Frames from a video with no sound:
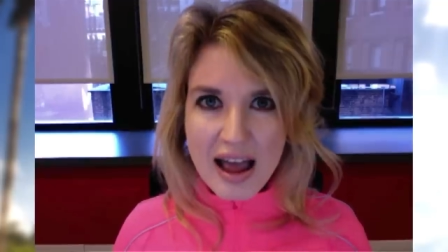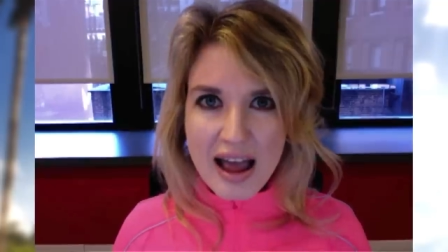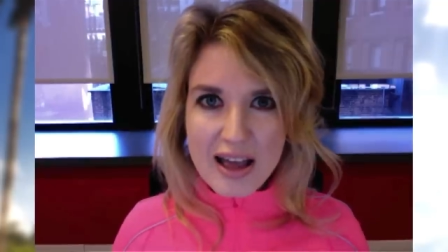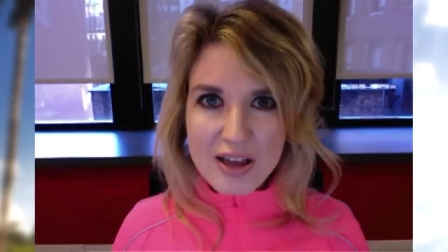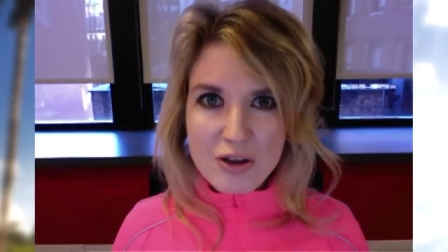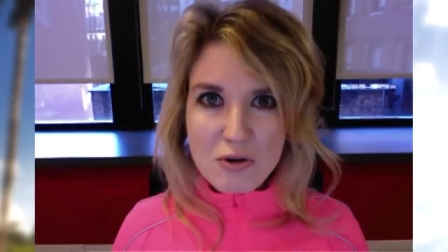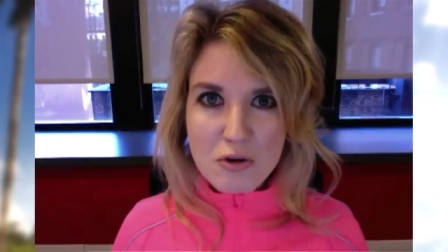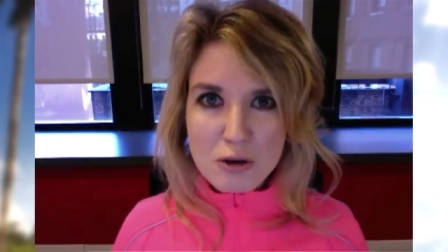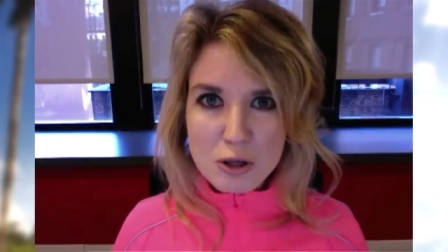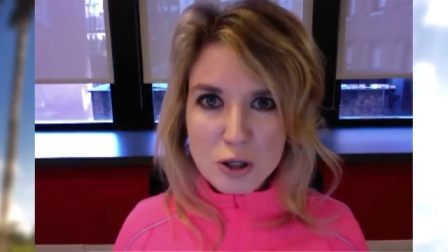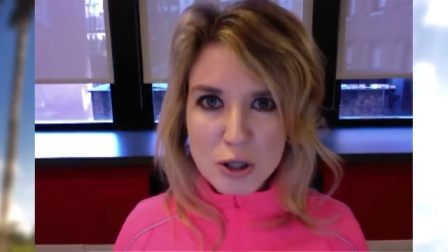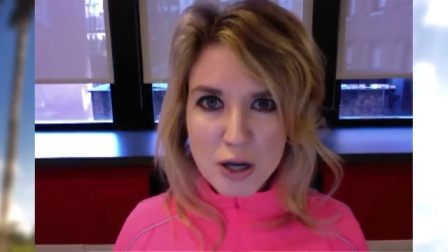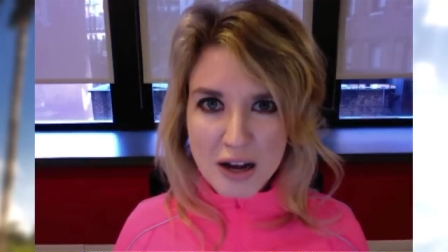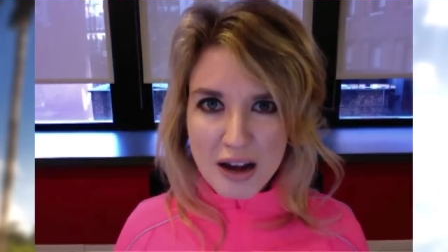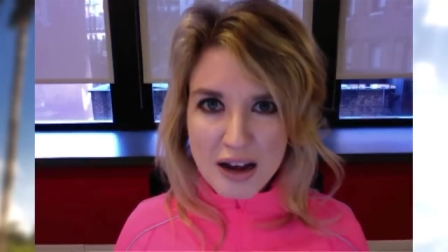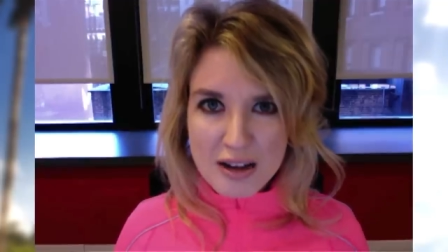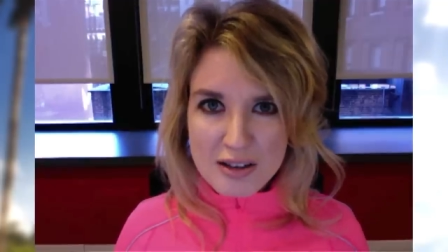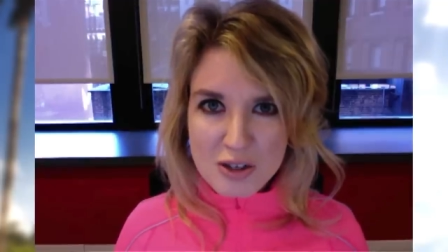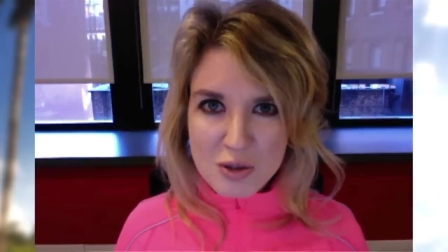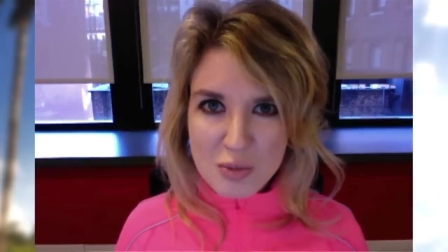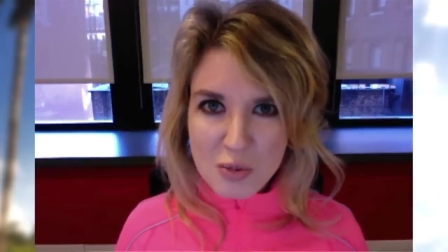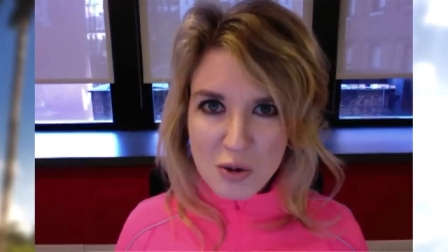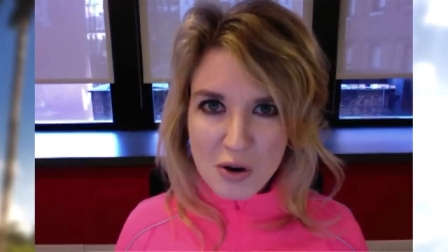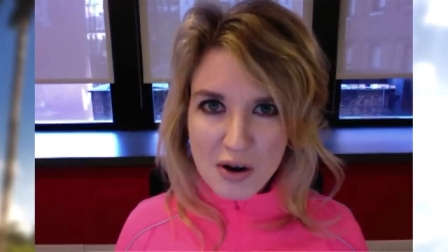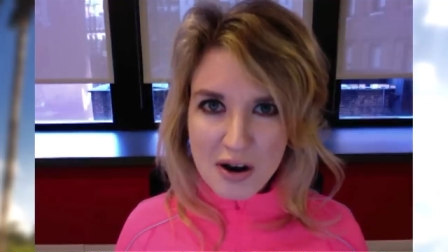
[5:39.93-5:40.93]
and you can check
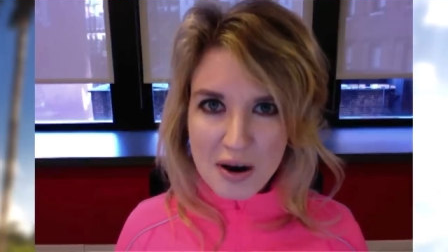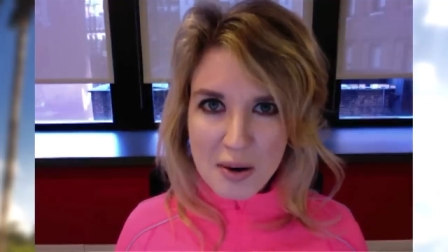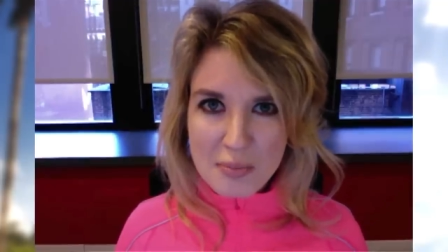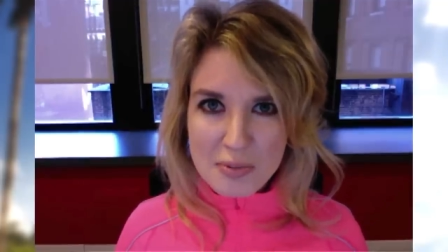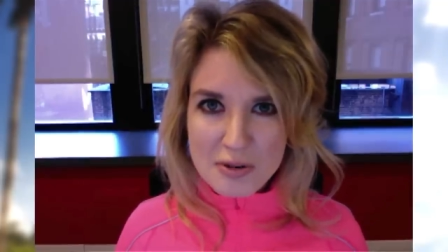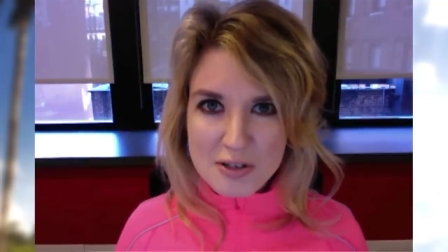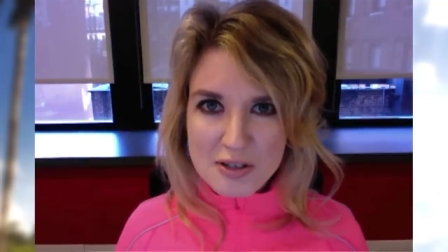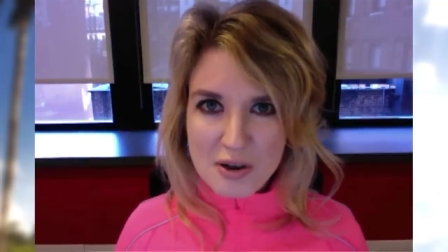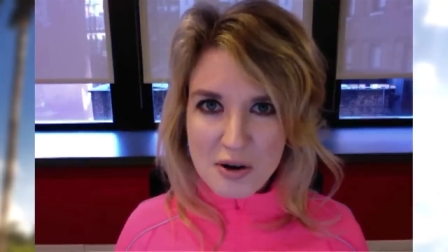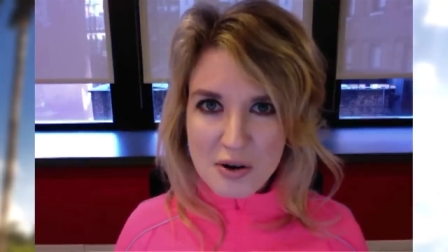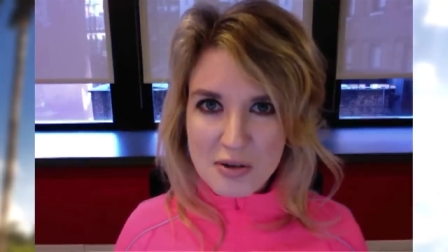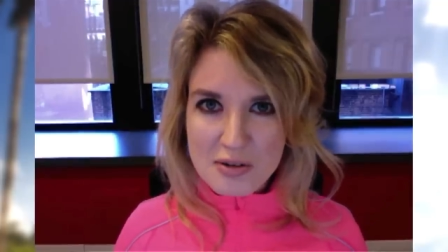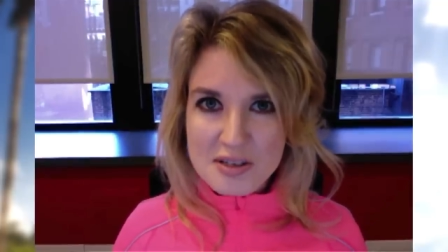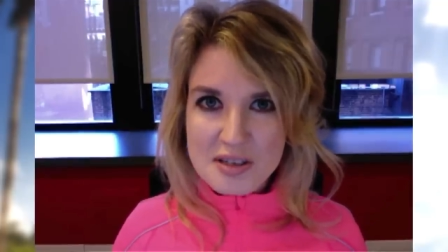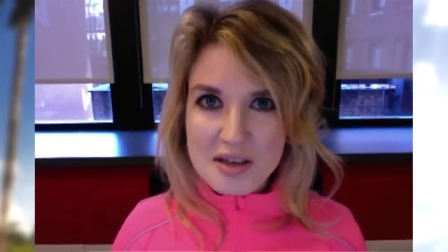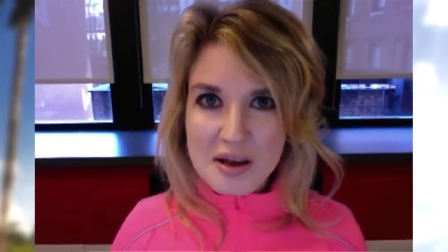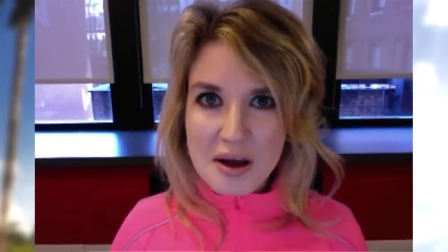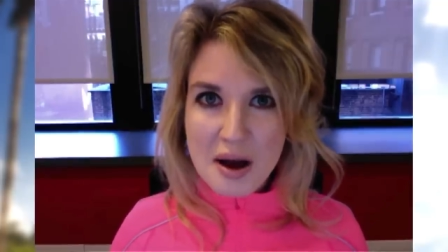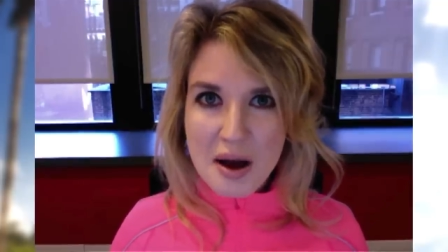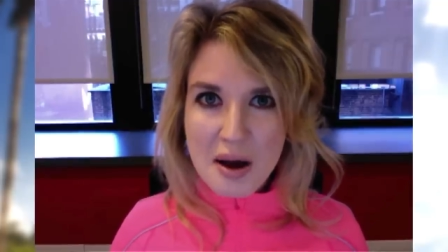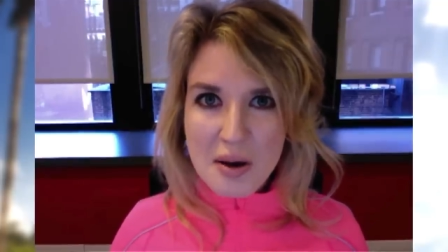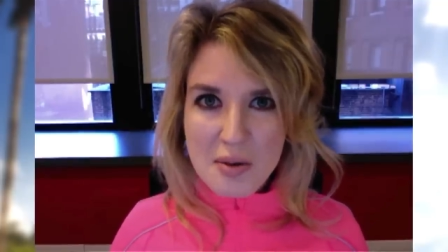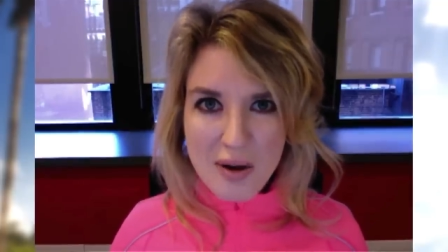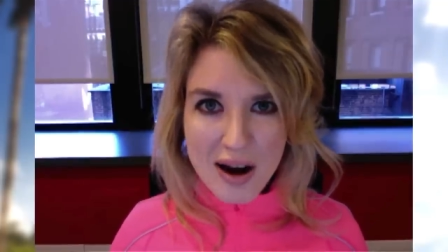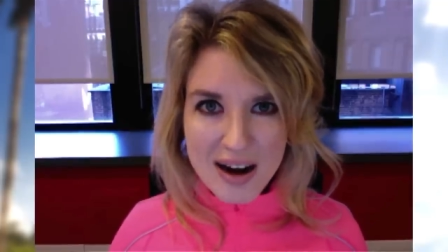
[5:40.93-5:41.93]
out some more episodes
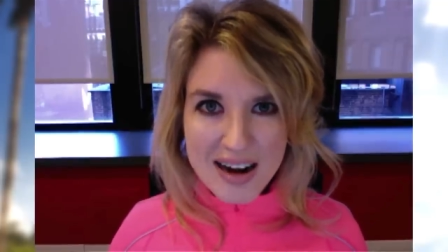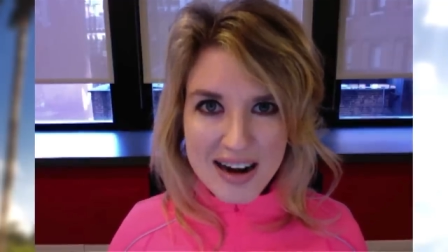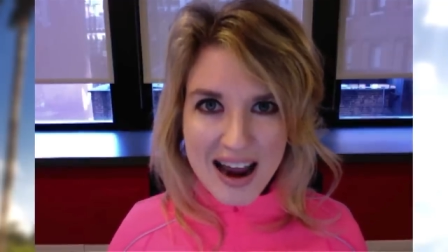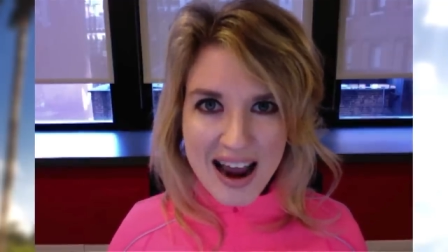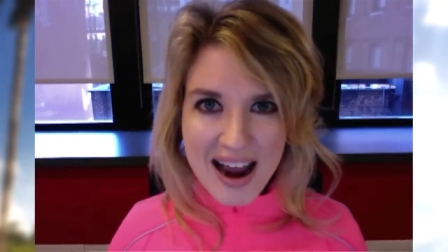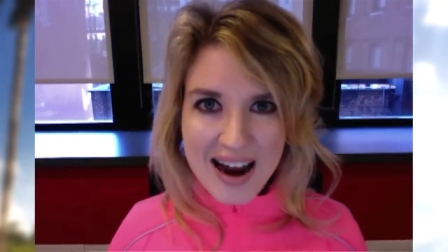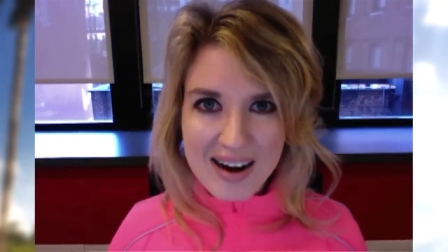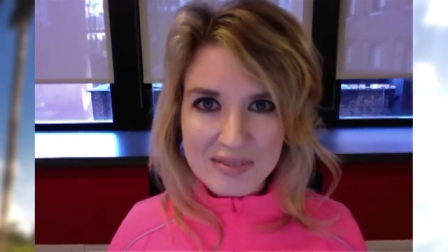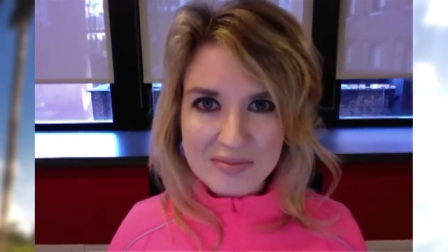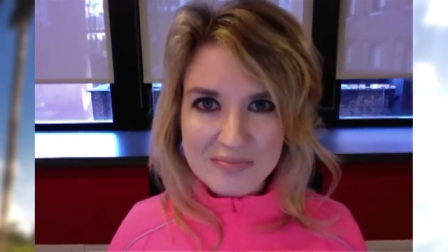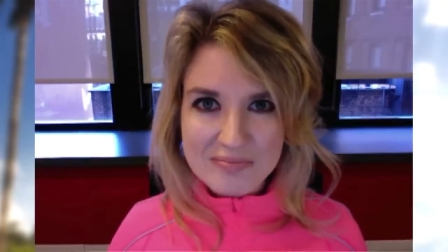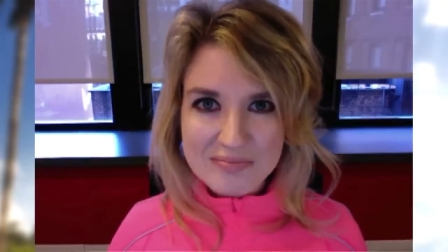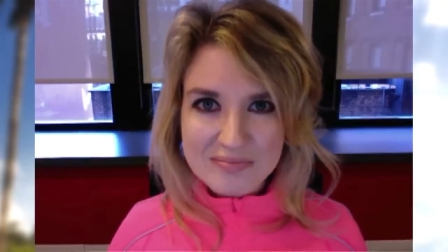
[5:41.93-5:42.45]
right now.